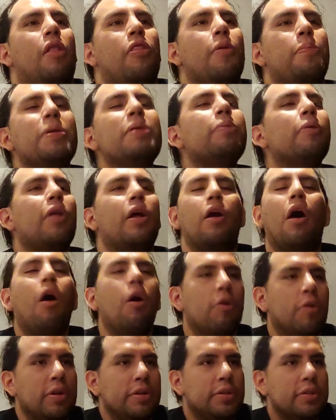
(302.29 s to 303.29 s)
the people that
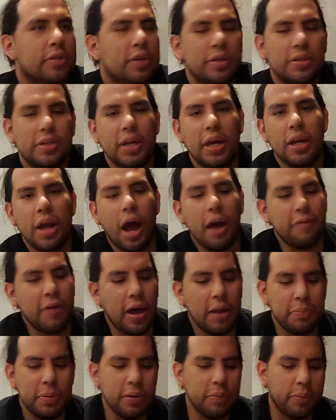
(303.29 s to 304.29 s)
aren't, because again, I've
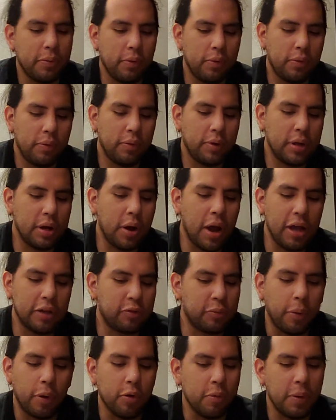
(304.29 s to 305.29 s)
had people, you know,
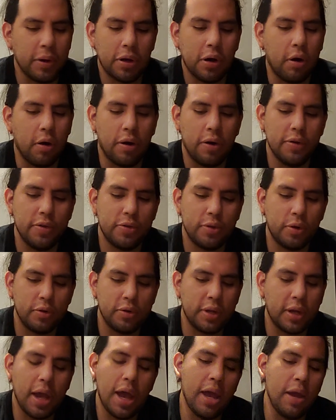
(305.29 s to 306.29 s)
ask for Pokemon cards or
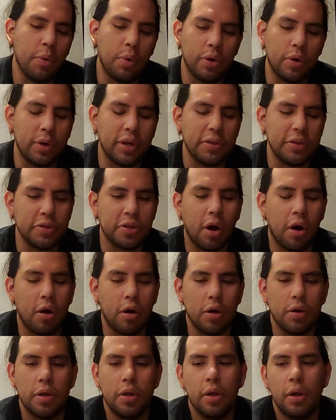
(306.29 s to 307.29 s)
say, hey, where do I get this
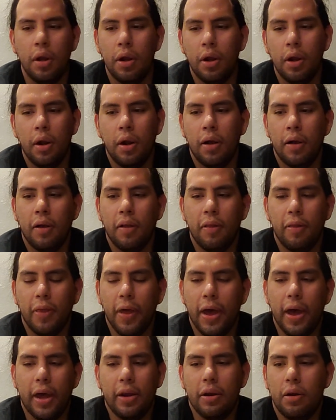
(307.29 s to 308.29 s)
card,
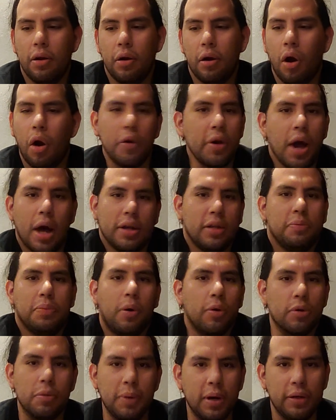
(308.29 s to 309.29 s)
that are not in
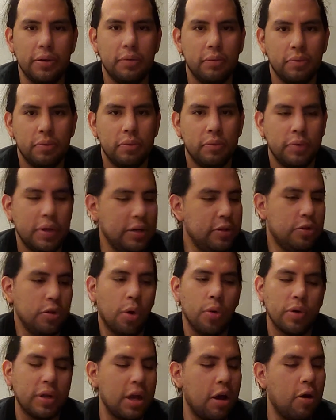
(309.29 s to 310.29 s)
Pokemon. They
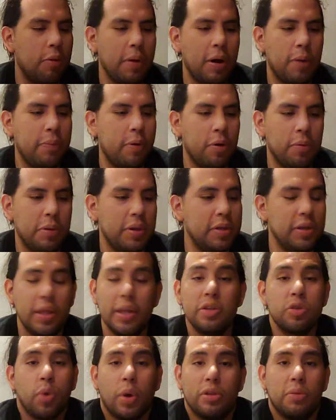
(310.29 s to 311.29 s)
don't care about Pokemon.
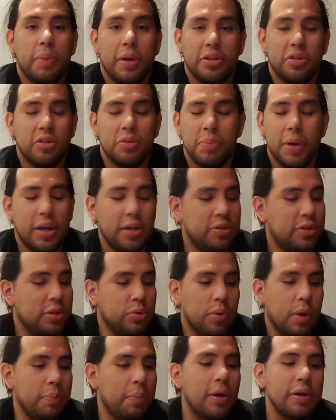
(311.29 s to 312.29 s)
They just want the best of the best. They
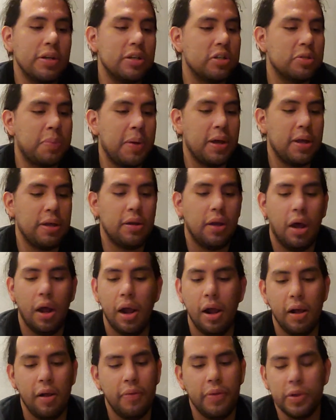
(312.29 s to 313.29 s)
just want money to spend.
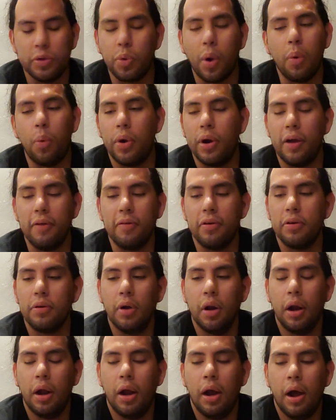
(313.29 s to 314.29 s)
They just want whatever.
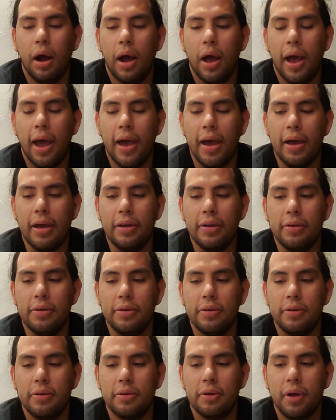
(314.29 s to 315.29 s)

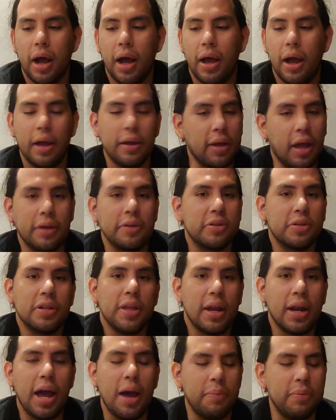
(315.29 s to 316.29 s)
And I see
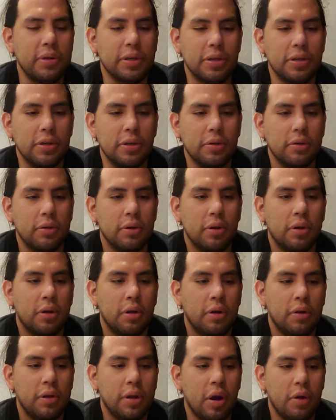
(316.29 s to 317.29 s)
that happening here.
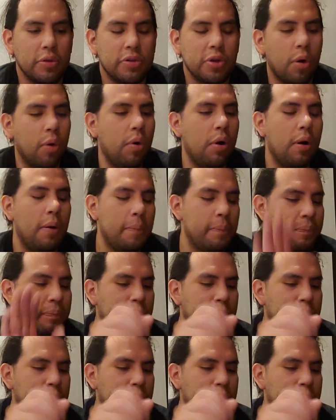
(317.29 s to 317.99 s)
You know, so